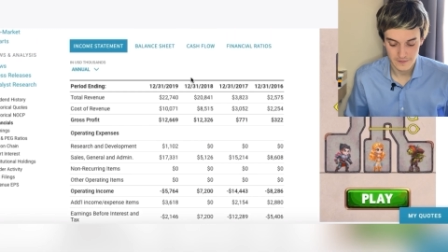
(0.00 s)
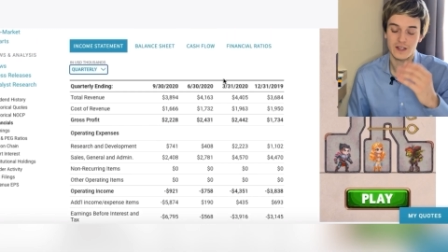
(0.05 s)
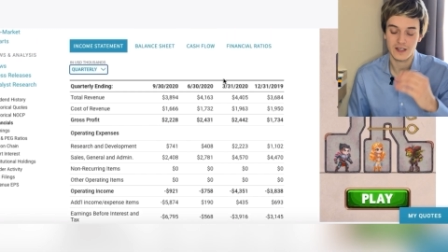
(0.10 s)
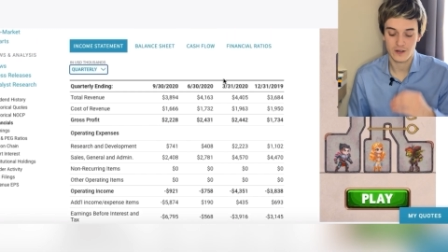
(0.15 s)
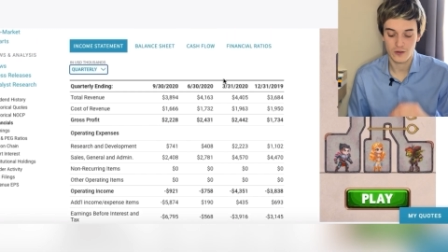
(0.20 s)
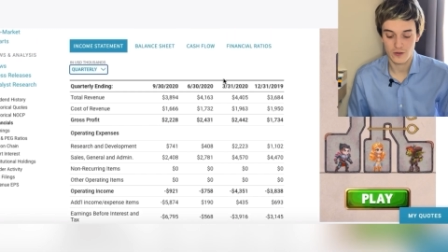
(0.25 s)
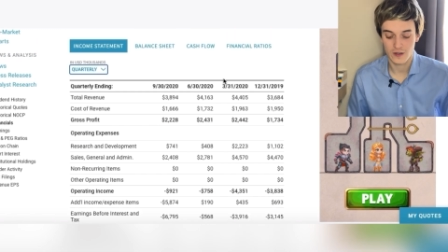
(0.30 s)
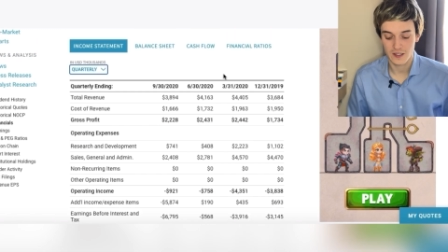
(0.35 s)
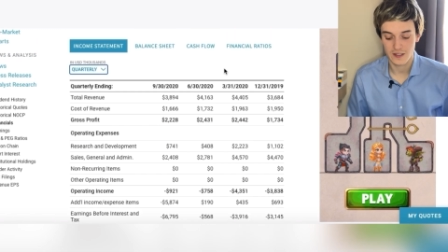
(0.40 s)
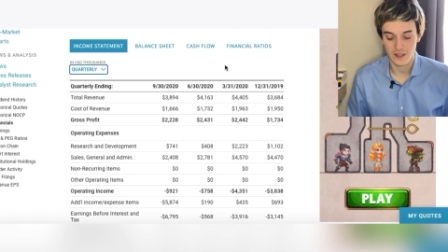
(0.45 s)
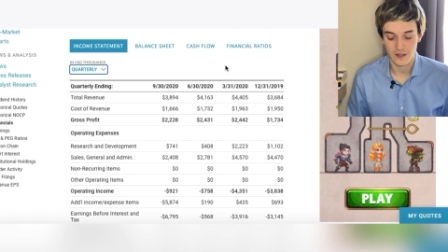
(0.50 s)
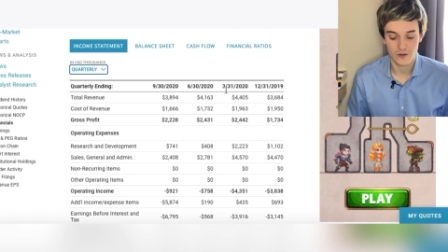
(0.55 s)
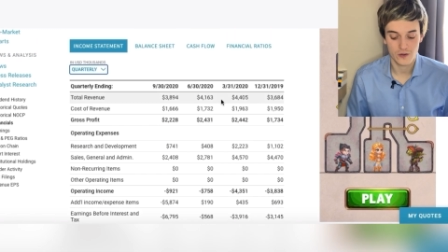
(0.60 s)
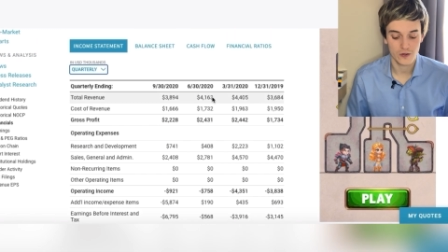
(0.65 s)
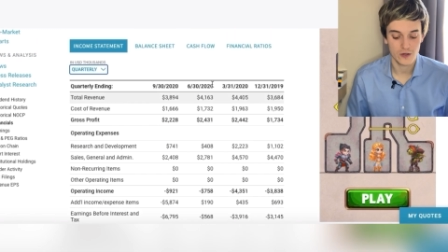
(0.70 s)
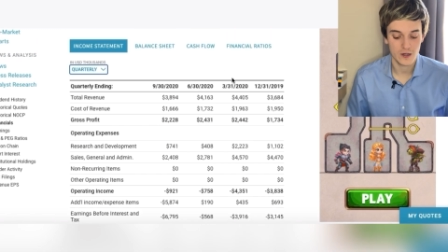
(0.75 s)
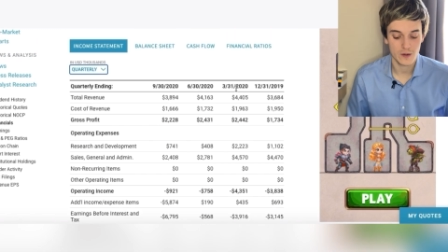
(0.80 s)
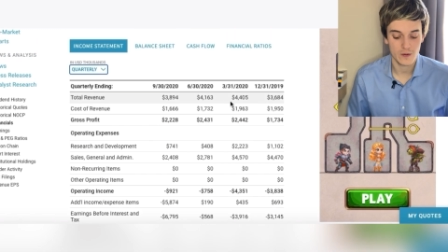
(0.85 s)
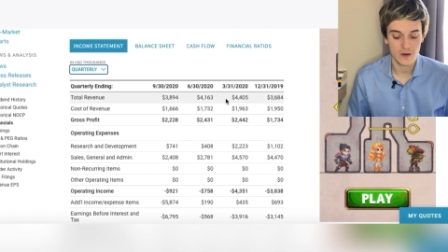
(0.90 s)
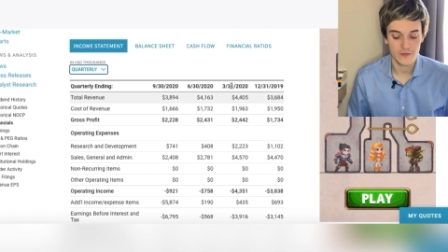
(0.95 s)
Take a look at their
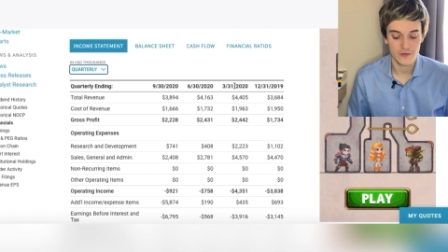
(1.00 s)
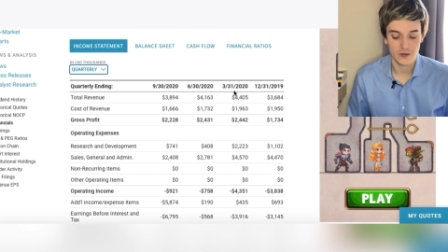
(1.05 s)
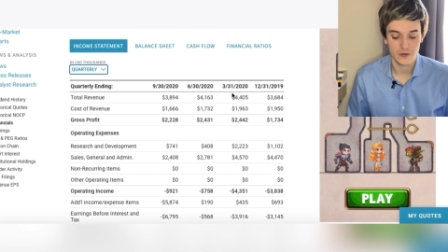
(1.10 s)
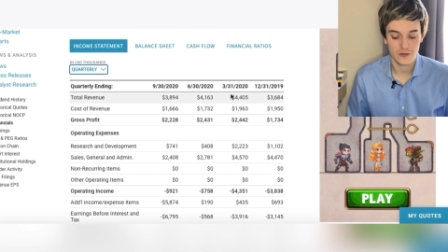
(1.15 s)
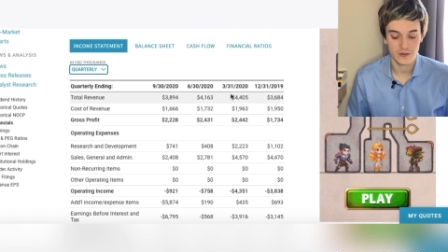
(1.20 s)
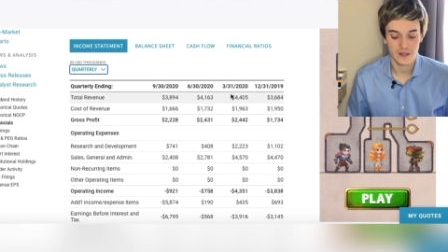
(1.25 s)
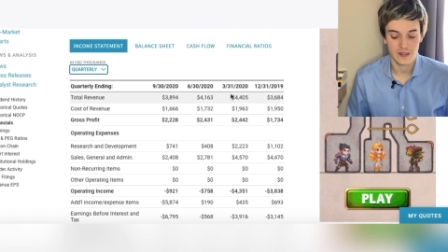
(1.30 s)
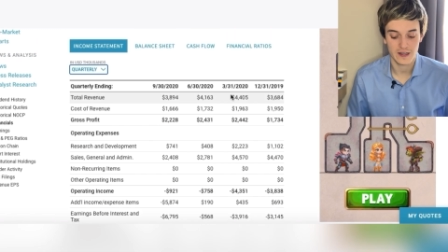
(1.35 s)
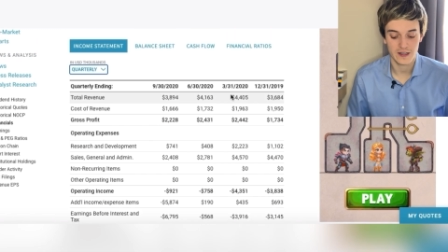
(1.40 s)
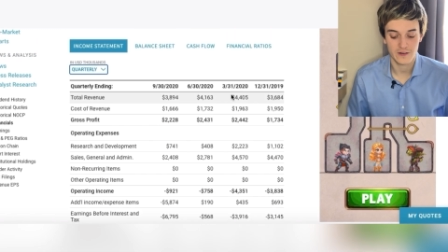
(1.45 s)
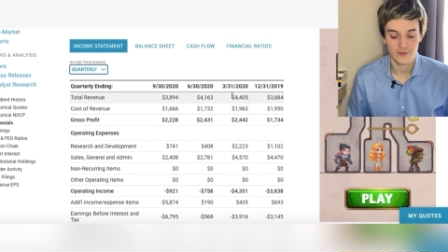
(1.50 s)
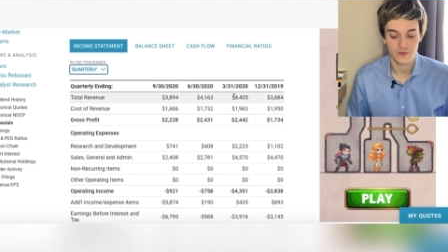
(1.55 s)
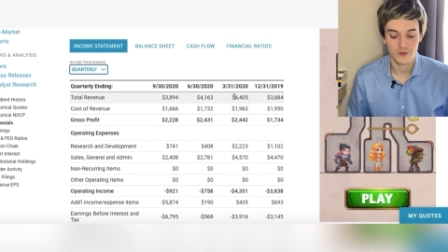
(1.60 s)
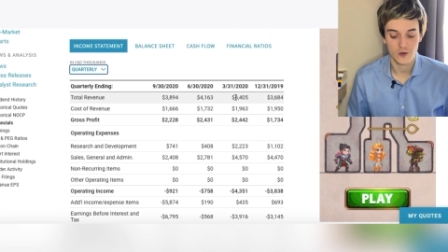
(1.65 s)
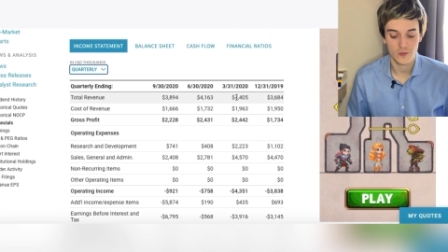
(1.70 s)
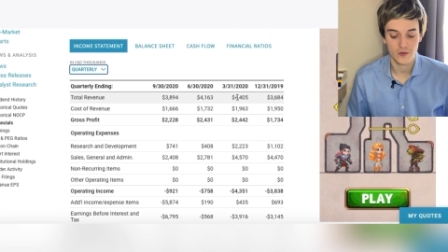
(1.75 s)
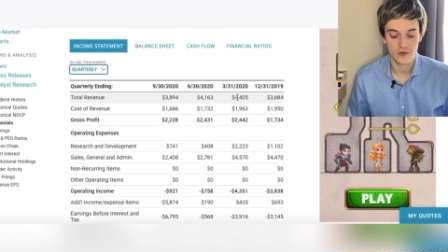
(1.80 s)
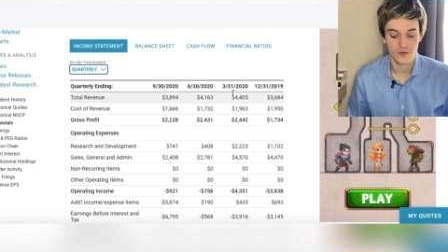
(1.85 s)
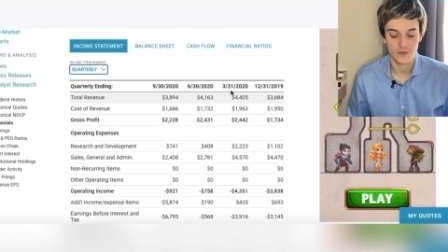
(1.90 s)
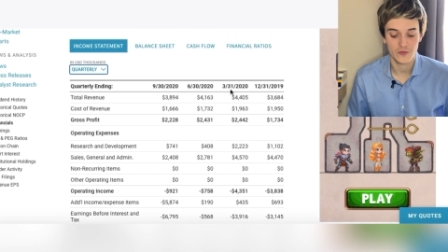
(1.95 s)
quarterly revenue. They had
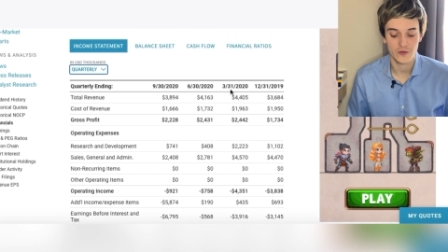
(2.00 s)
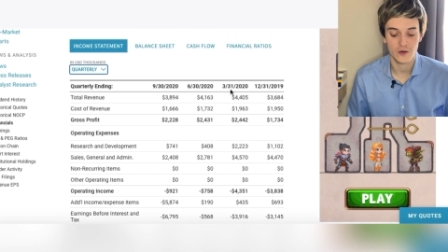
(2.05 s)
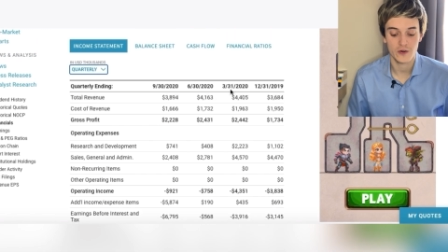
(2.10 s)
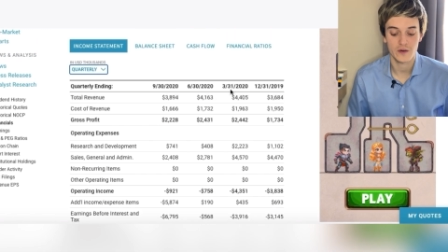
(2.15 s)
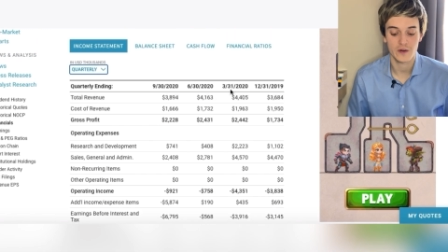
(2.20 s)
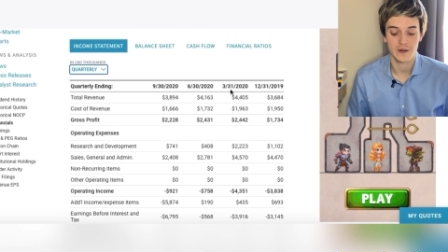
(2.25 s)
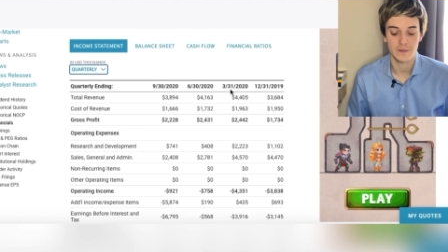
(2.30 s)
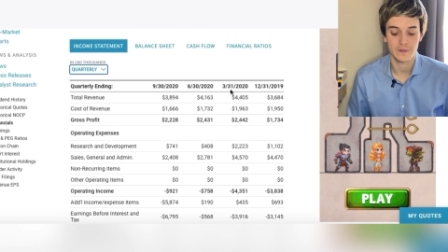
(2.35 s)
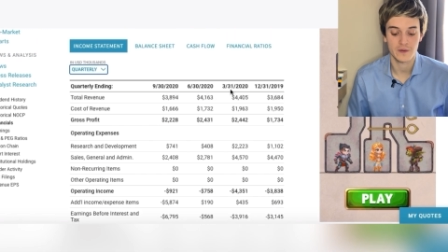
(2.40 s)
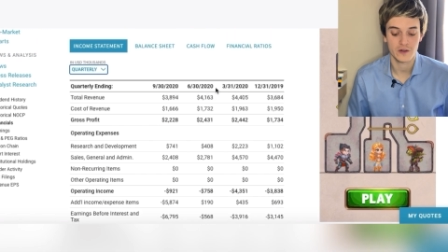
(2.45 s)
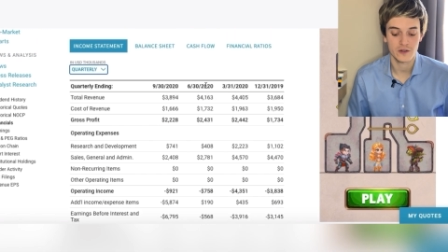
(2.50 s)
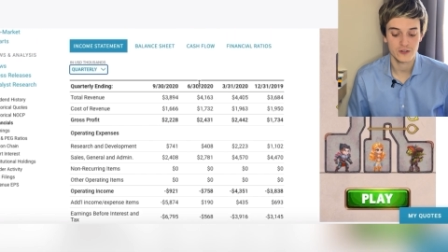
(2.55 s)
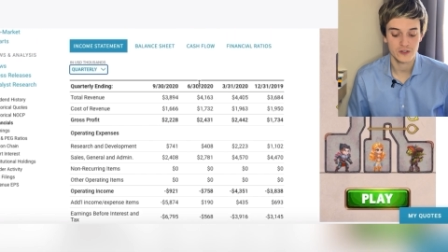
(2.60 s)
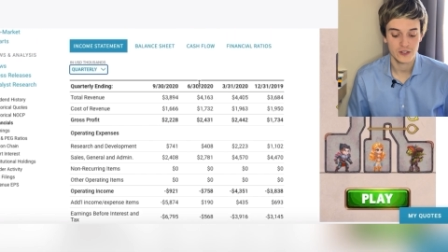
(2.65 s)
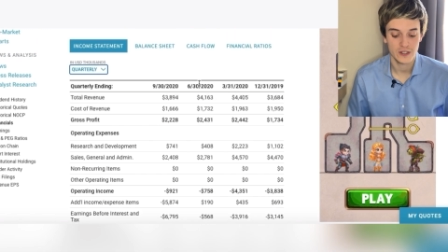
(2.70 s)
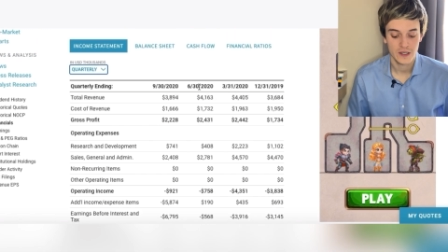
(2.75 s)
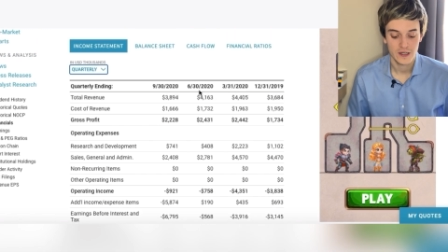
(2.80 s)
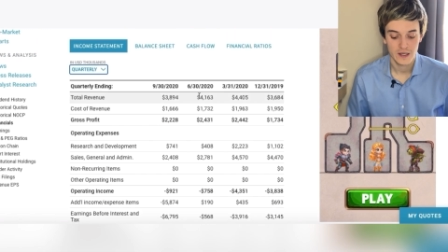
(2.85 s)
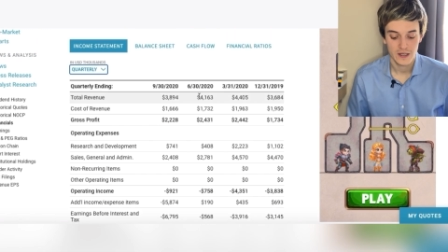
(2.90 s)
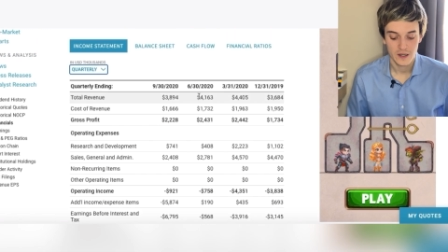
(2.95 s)
4.4 in March,